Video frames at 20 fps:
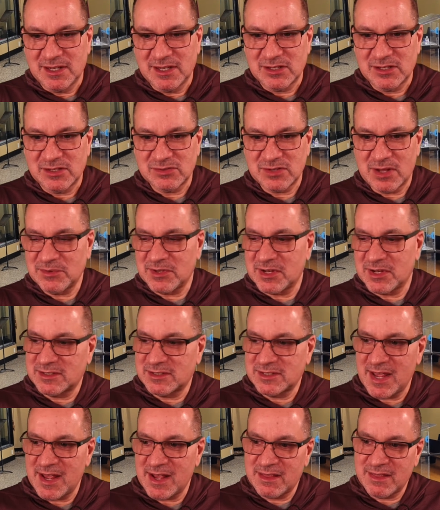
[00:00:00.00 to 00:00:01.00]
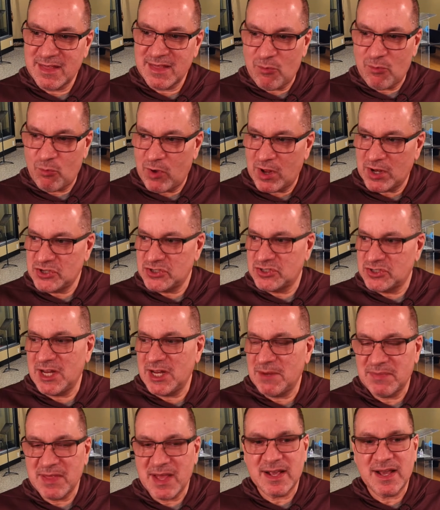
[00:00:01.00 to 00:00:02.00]
So I'm going to take that one
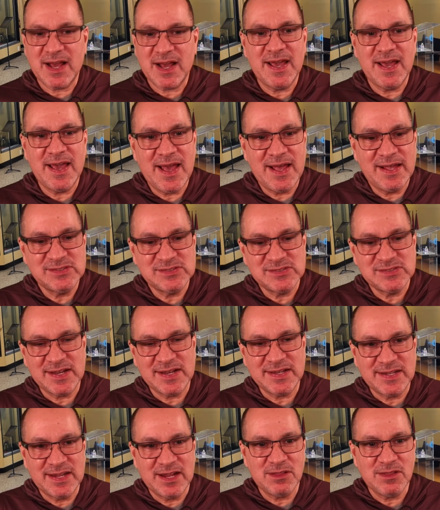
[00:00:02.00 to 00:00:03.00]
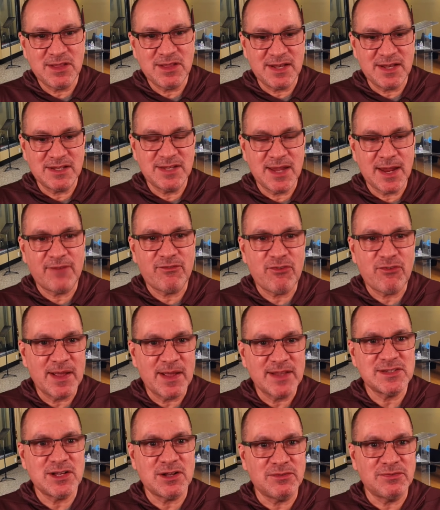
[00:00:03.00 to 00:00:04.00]
sheep that guy has and kill it and take it for
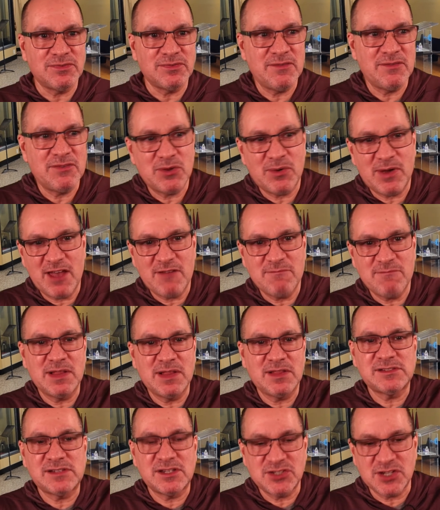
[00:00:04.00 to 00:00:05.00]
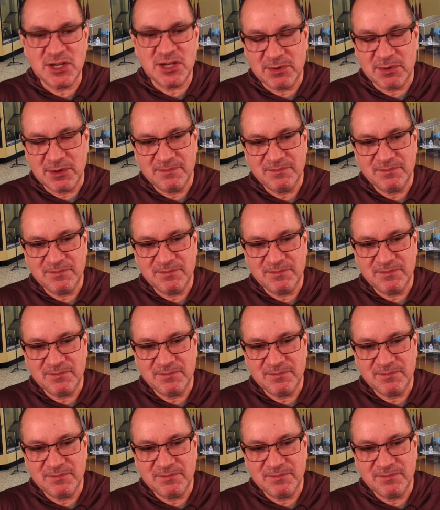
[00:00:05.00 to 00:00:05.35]
myself, even though I had millions of sheep."